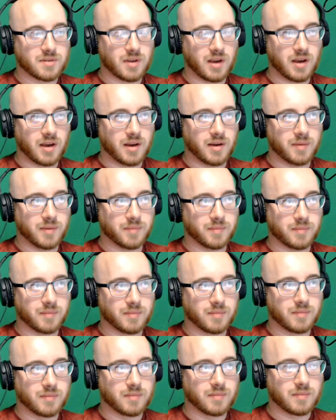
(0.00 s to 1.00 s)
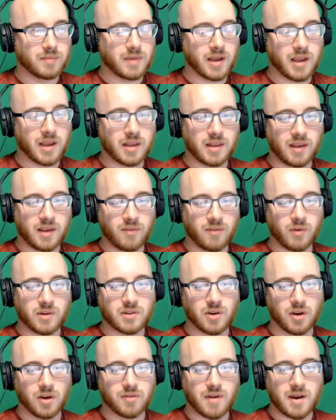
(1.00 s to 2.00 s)
I can't think of what it's
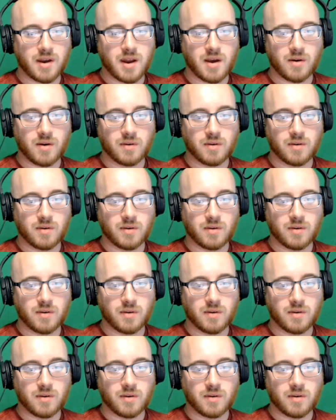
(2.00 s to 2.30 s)
called right now.